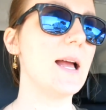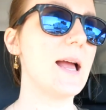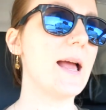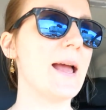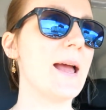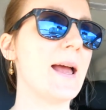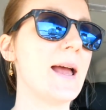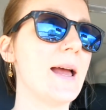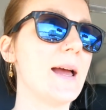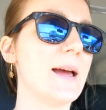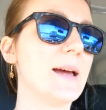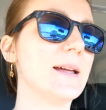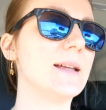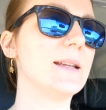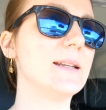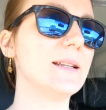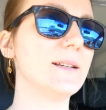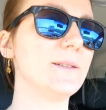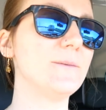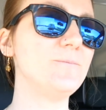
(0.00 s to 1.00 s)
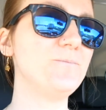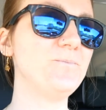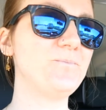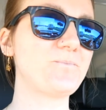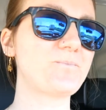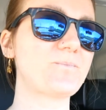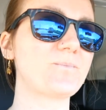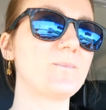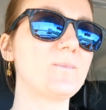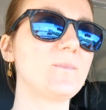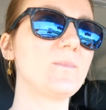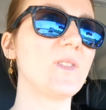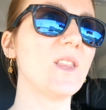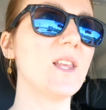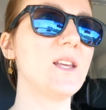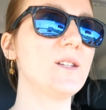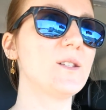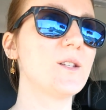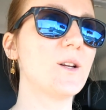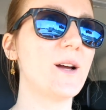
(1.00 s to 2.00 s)
And
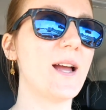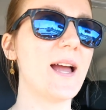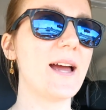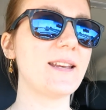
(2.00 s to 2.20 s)
so I